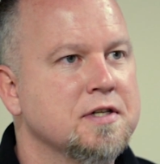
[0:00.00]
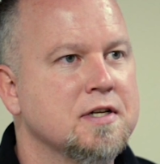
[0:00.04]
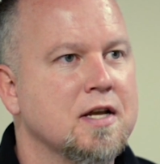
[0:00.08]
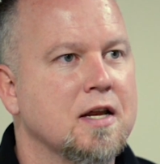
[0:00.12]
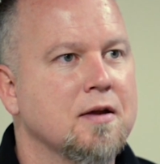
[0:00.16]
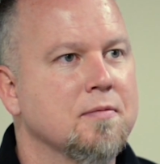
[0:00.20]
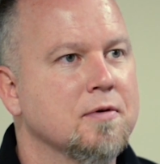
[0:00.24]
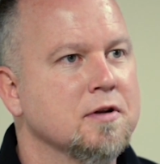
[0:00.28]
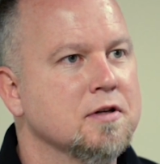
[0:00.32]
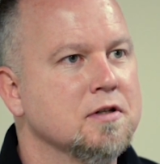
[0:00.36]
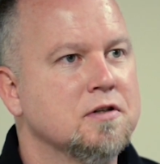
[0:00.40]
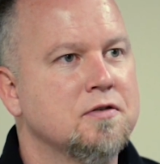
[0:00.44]

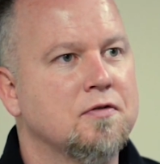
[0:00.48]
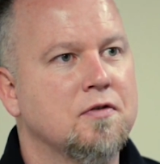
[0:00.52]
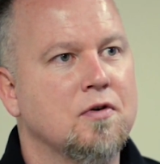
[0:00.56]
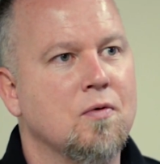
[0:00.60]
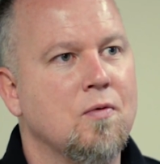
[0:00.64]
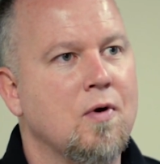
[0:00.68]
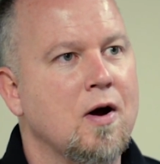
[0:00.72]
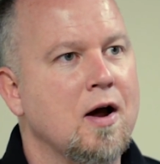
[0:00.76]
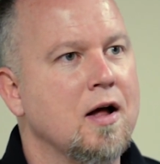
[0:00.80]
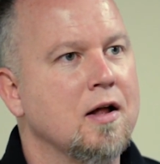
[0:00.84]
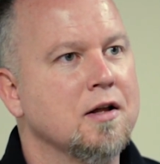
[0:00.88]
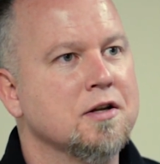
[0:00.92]
statements for a
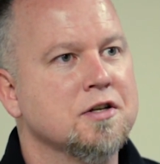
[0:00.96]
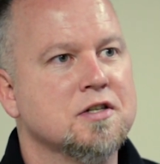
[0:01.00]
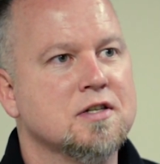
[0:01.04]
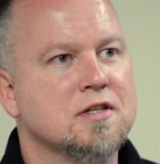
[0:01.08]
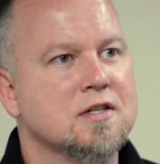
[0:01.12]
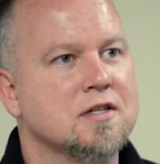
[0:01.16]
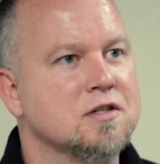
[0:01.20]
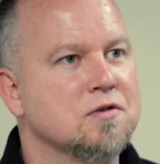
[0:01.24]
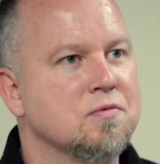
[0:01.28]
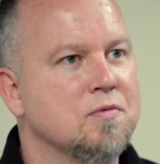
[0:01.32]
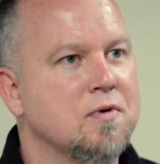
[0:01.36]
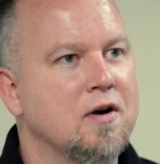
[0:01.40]
while,
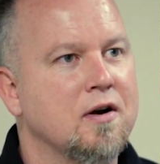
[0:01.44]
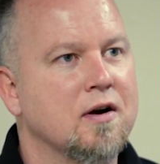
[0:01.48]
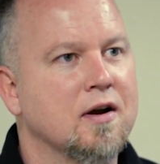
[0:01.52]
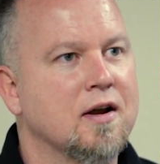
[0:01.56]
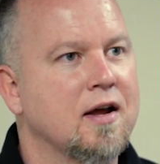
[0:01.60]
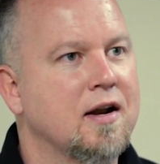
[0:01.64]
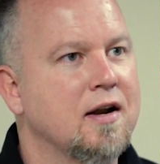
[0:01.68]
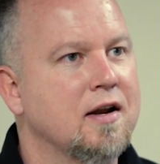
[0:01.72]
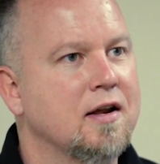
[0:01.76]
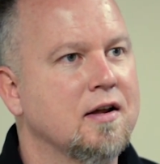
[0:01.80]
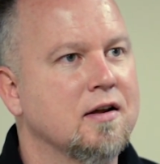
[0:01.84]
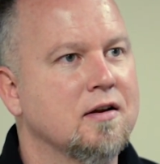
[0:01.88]
just as we were
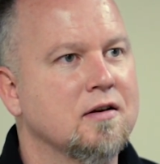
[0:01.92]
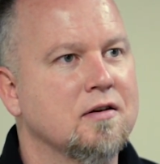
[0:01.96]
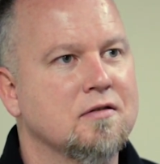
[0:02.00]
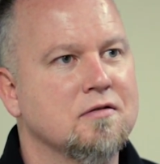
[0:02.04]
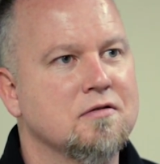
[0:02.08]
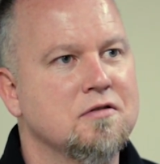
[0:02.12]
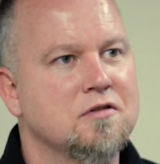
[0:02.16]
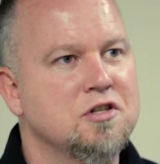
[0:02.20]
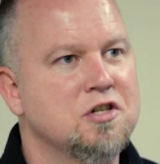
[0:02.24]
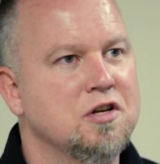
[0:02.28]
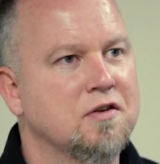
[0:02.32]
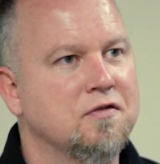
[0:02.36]
kind
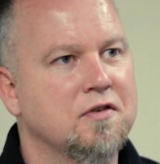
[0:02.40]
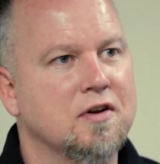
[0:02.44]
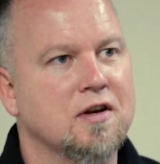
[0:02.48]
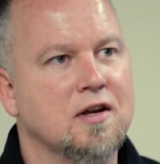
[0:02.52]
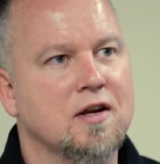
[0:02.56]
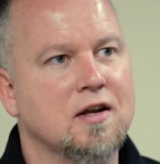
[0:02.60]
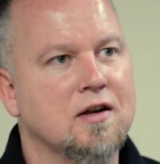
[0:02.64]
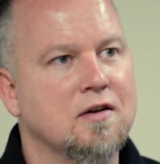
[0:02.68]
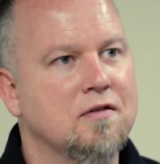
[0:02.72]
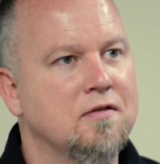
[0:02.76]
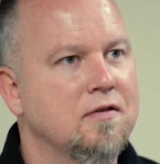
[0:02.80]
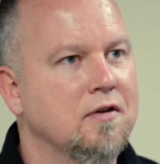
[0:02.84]
of
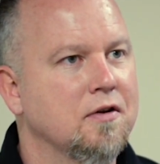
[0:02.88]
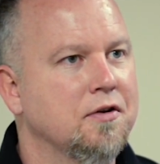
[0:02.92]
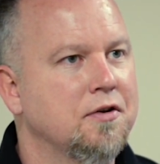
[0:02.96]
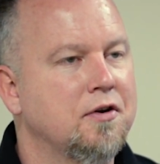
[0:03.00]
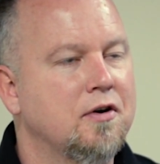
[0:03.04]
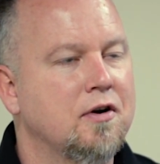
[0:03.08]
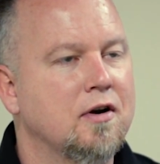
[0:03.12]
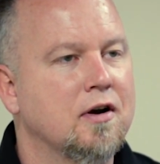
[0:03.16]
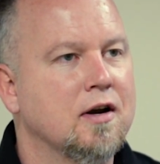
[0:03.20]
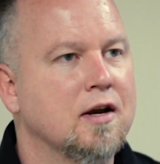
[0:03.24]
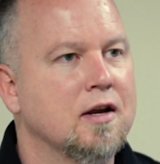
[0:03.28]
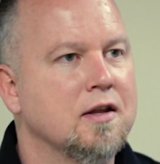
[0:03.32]
shifting and
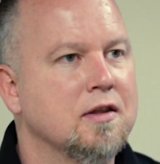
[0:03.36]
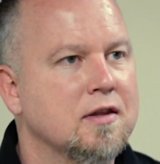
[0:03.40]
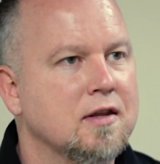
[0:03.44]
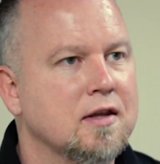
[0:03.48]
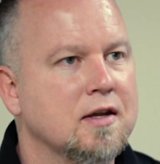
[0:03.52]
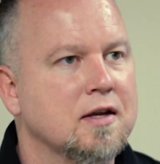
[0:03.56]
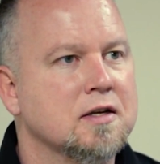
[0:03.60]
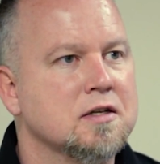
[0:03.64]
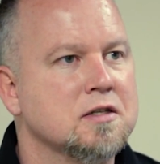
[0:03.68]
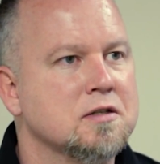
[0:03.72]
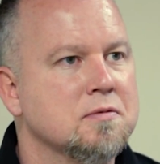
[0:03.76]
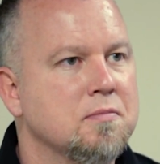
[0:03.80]
filtering and
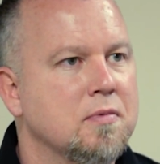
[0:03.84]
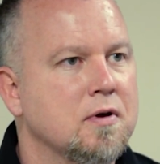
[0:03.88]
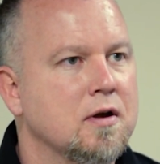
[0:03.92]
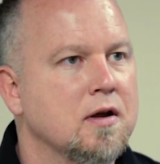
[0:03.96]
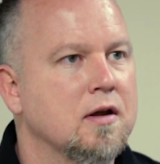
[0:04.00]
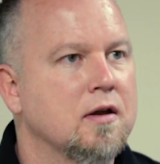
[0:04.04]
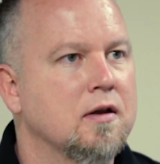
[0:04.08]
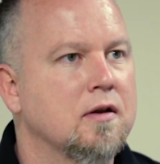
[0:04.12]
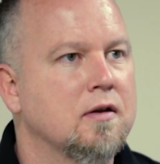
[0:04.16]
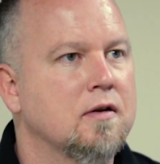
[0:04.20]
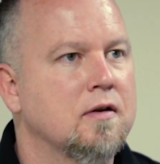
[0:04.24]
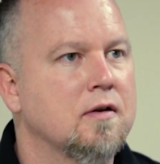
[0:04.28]
things.
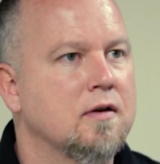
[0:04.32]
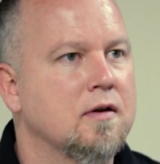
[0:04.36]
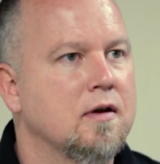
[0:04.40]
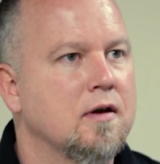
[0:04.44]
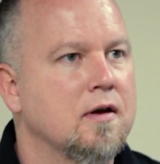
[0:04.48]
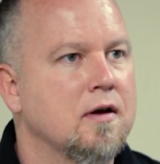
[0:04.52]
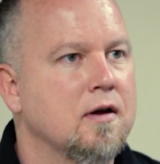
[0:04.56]
But